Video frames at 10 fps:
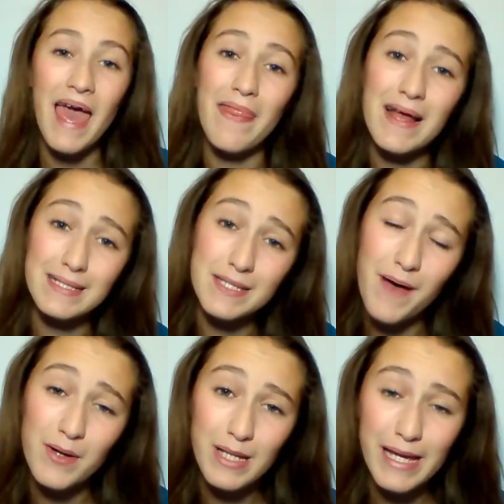that's
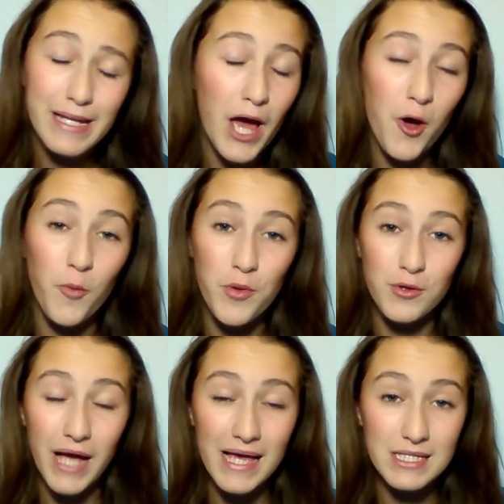about it. I hope
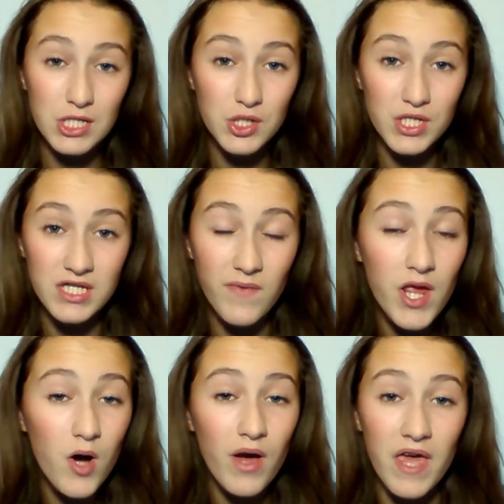you guys enjoyed this video.